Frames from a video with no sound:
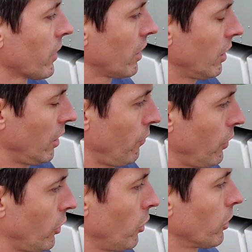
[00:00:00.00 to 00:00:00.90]
if
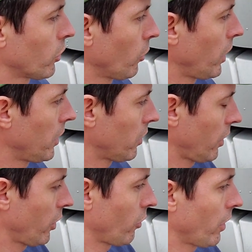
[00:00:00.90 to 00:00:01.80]
you do it the way that
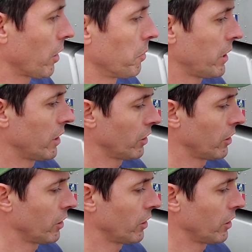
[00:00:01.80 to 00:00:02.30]
they're recommending,